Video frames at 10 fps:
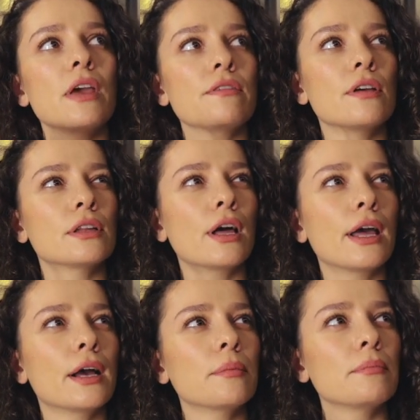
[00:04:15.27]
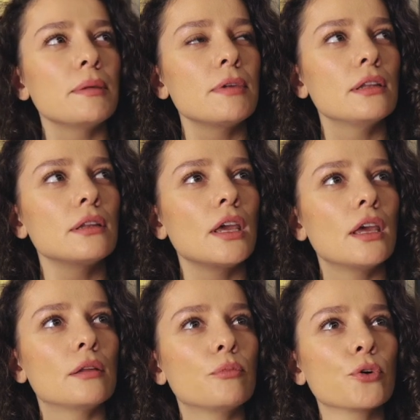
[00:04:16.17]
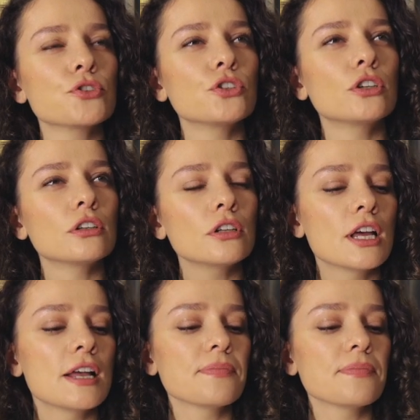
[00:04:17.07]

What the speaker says: I feel like maybe in Portugal.